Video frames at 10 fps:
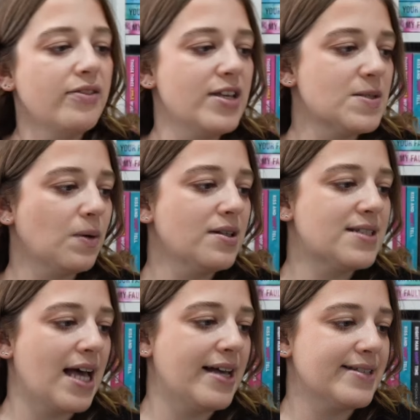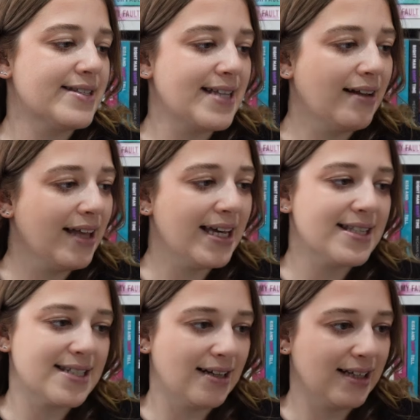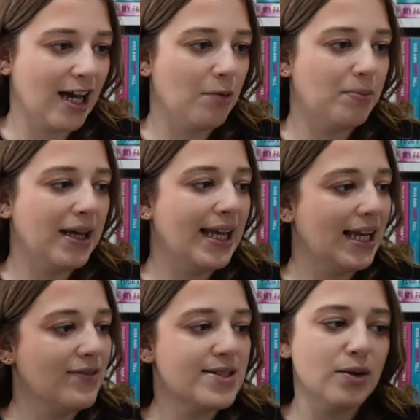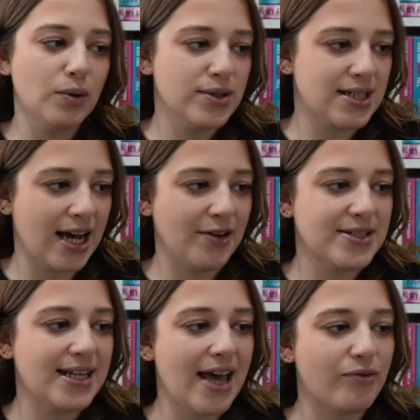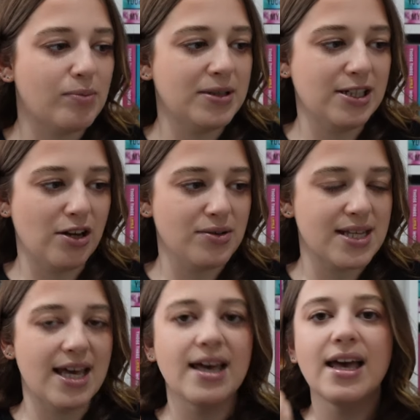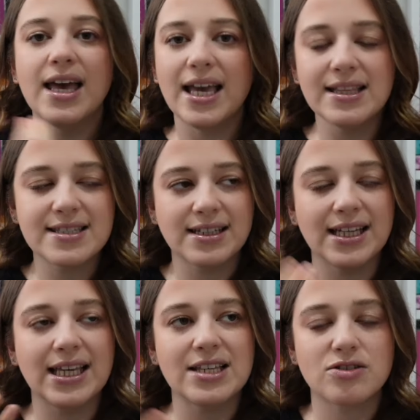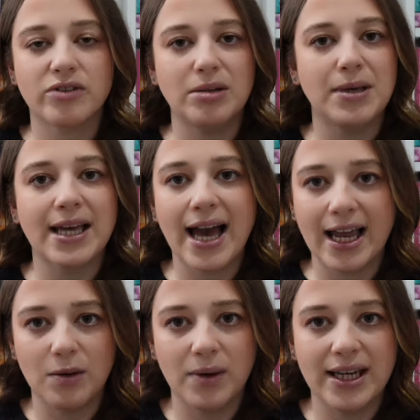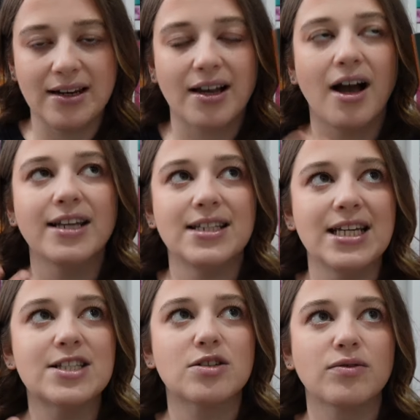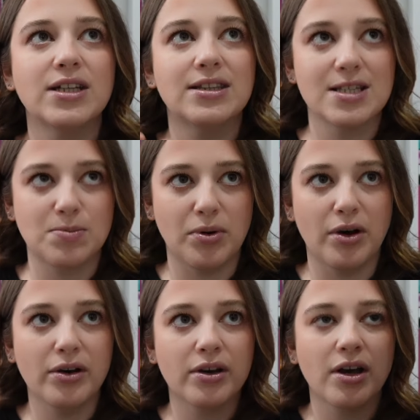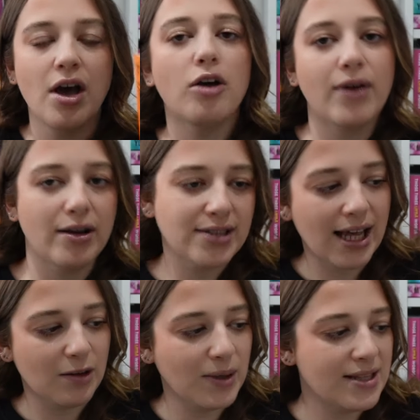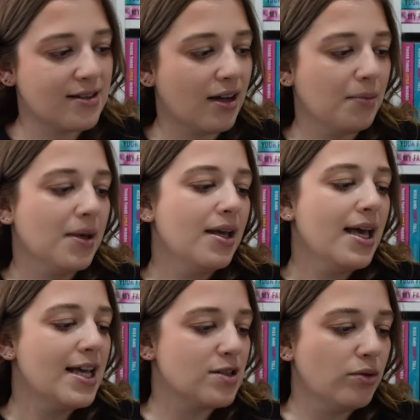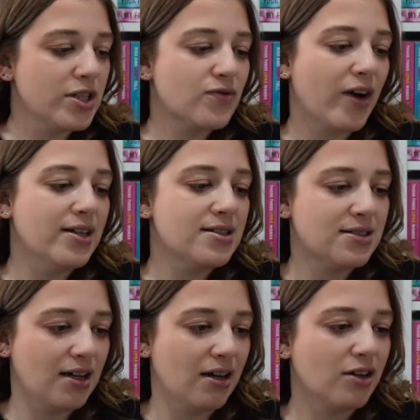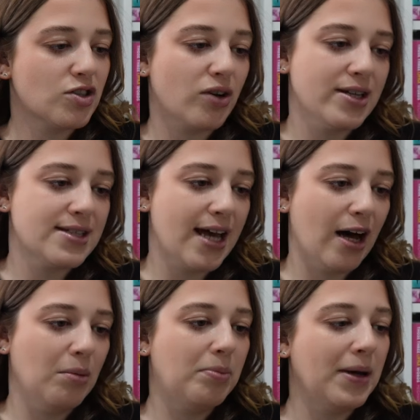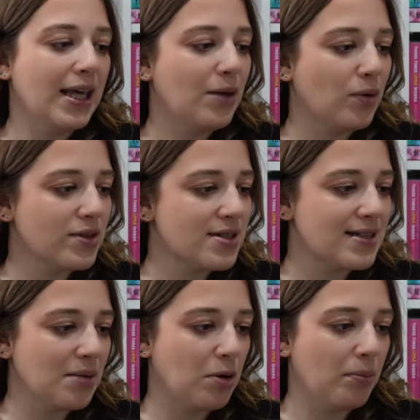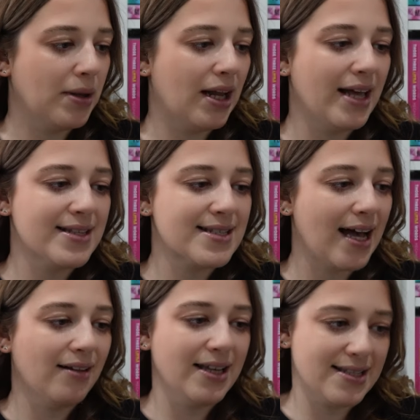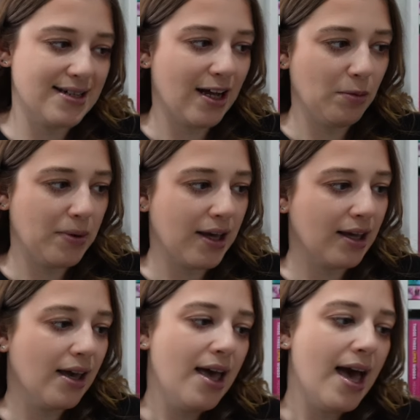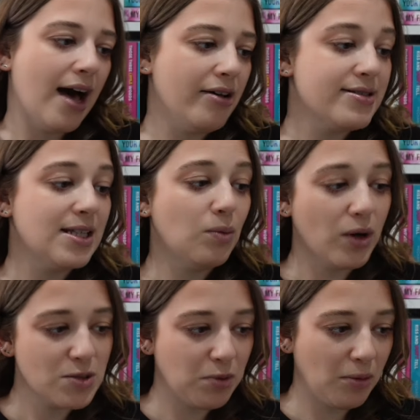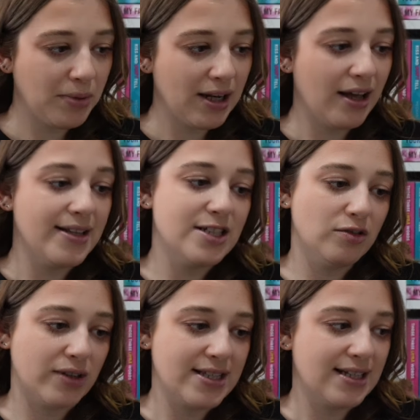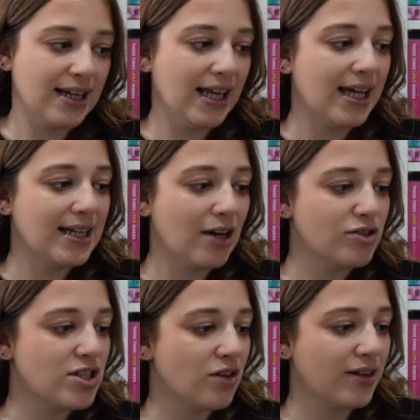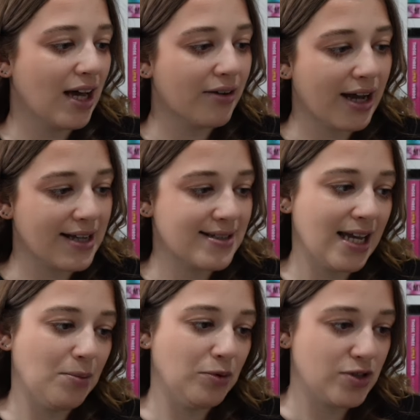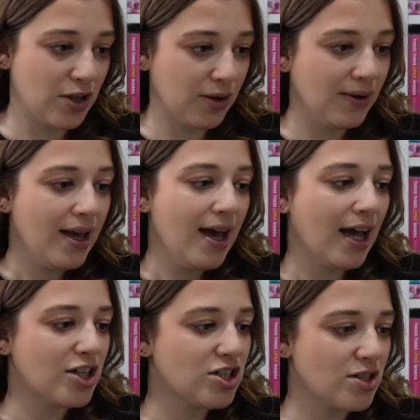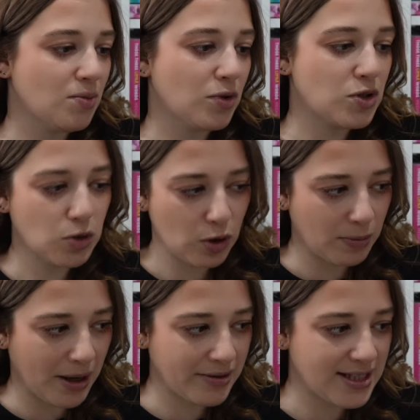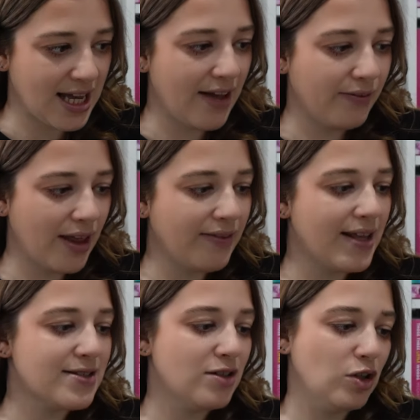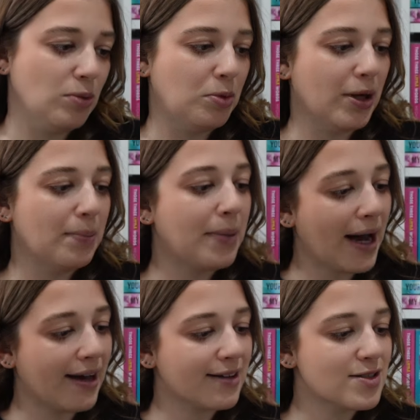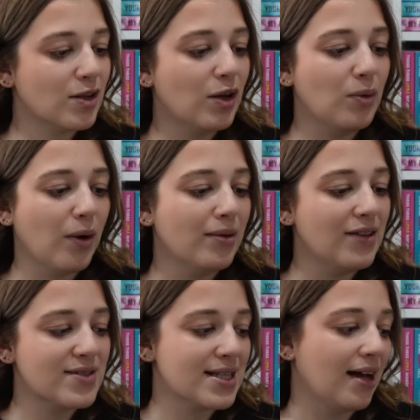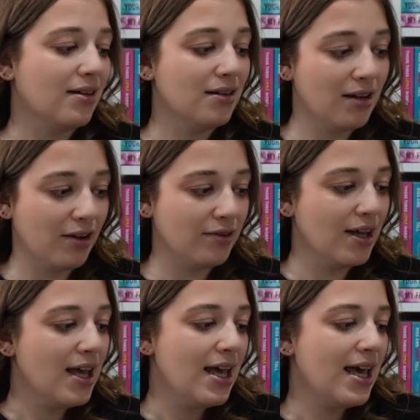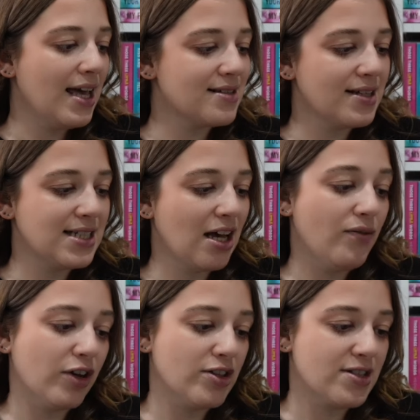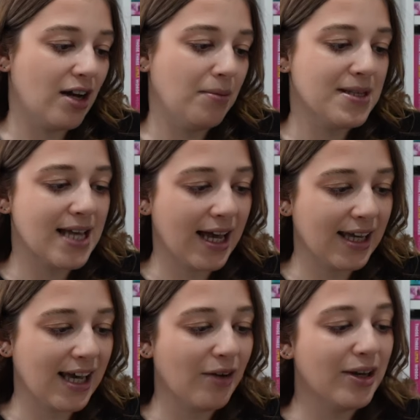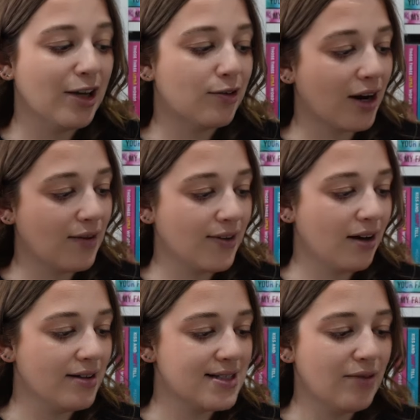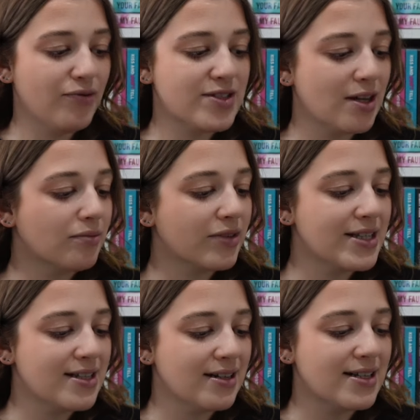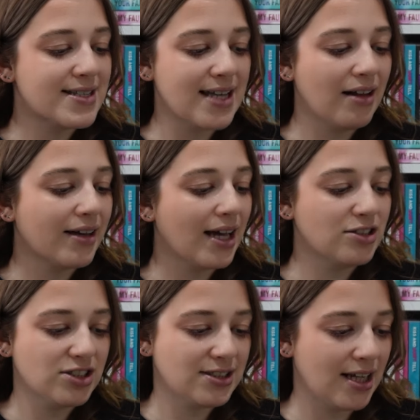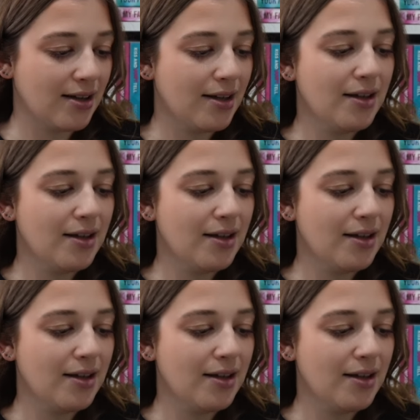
This one says, Sal hates standing out, but he lives in a haunted house and everybody knows it. Instantly, it's screaming Halloween. Like, I need to read this book around Halloween time. His oldest friend, Dirk, tries to help, but he wants to stay popular and Sal isn't helping. Elsie Elsie was popular until recently, and now she's on the outcast table too, and she doesn't want to talk about it. And then there's the new boy, Pax, who won't leave Sal alone. His idea of a good time is hanging out in graveyards, and for some reason Sal can't just stay